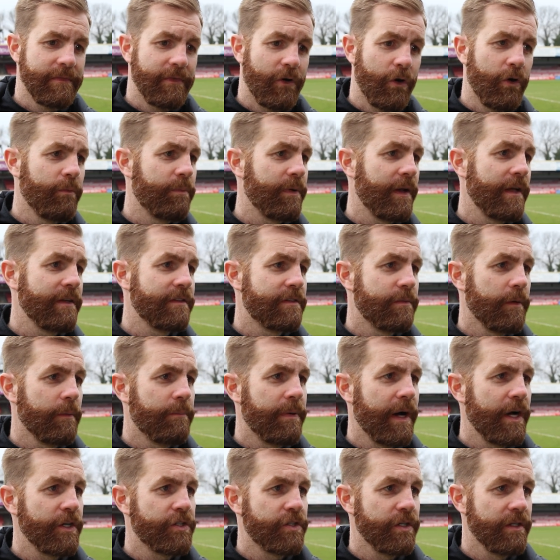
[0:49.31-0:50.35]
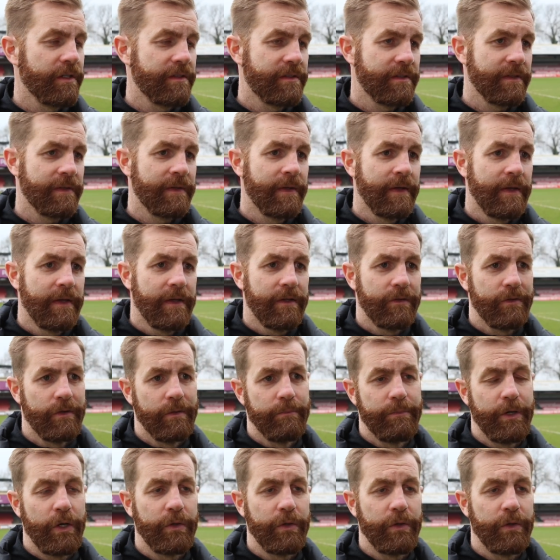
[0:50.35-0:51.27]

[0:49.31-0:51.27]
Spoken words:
all players to be passionate, and thought